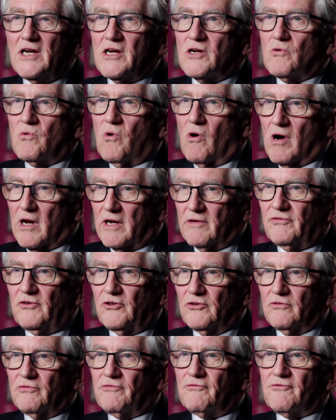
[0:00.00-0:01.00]
quite a
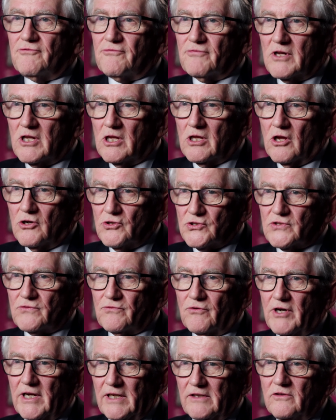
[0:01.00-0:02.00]
few close
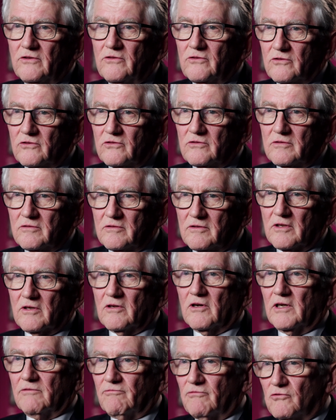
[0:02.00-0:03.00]
friends that
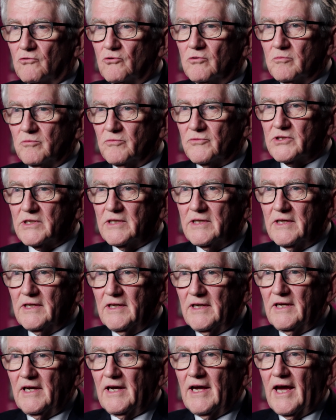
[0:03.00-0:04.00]
I formed
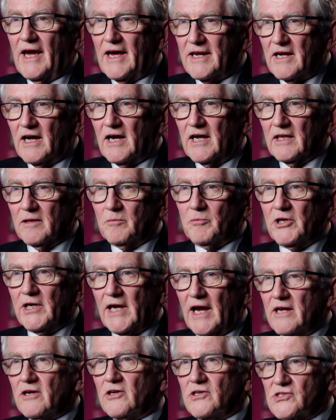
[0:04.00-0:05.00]
at
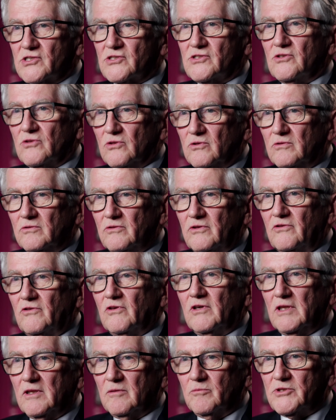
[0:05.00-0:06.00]
Halebury, and I still
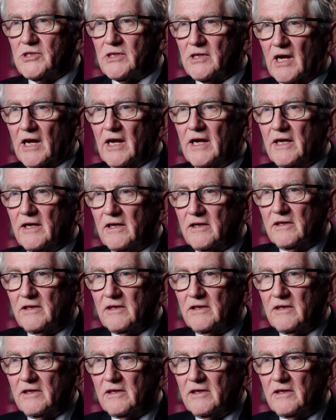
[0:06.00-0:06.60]
see them today.